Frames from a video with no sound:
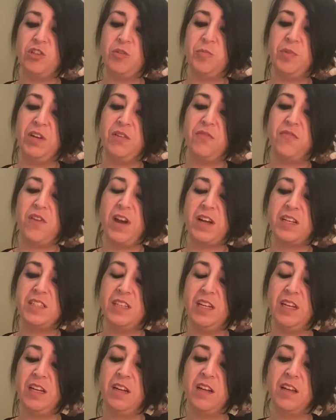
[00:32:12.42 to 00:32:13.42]
to be
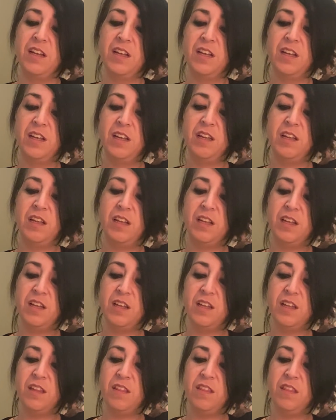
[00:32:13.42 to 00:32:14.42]
affecting
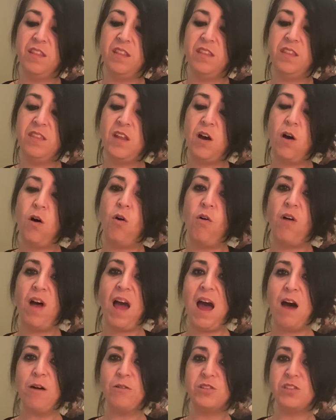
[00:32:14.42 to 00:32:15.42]
the whole
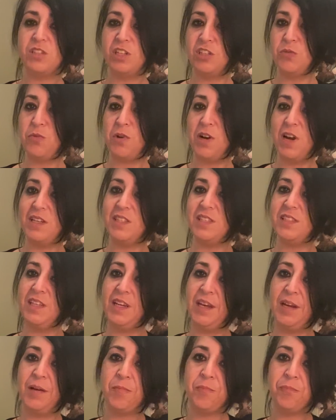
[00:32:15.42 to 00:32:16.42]
house is what I
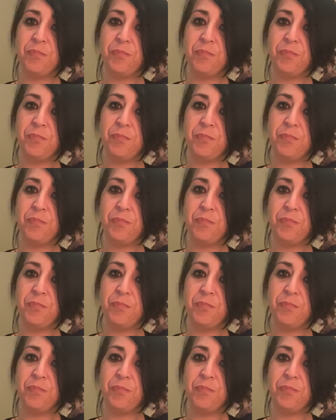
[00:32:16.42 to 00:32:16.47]
see.